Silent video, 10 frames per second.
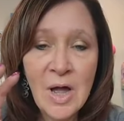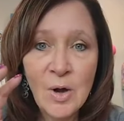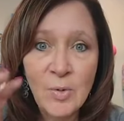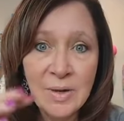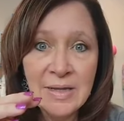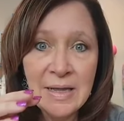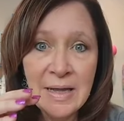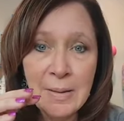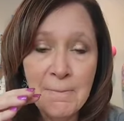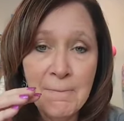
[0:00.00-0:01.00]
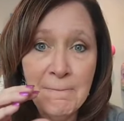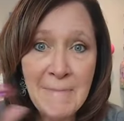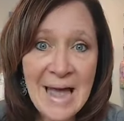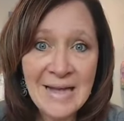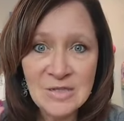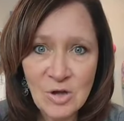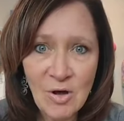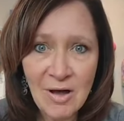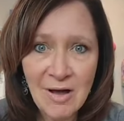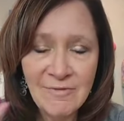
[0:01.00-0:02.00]
really mask
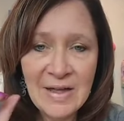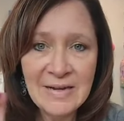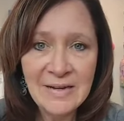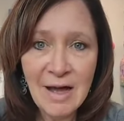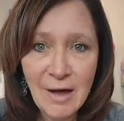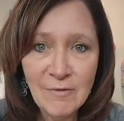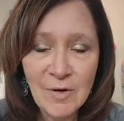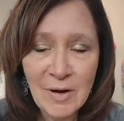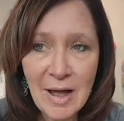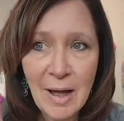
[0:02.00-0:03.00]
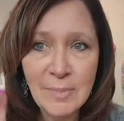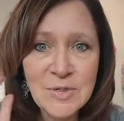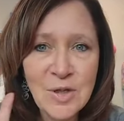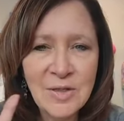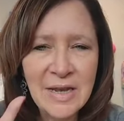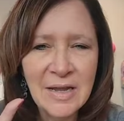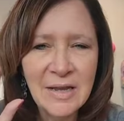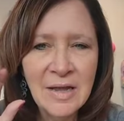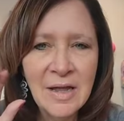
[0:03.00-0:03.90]
off and cover up so that